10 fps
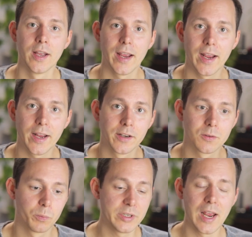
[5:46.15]

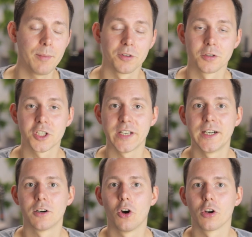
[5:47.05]
and be able to
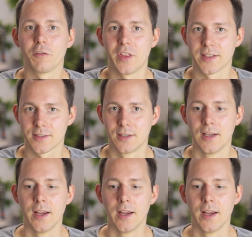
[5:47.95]
share all of this.